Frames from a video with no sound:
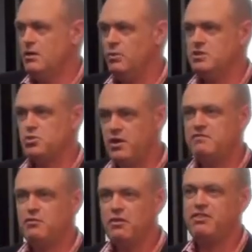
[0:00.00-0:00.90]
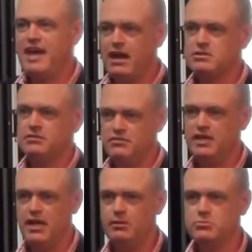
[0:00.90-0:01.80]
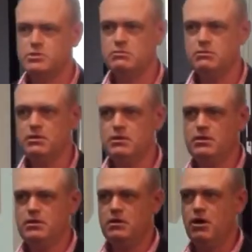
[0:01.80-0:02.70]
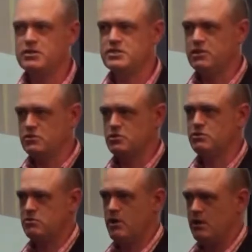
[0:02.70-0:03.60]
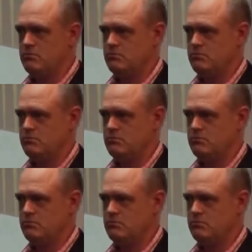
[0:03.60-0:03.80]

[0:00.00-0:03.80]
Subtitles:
with 24,000 VMs on a single storage array.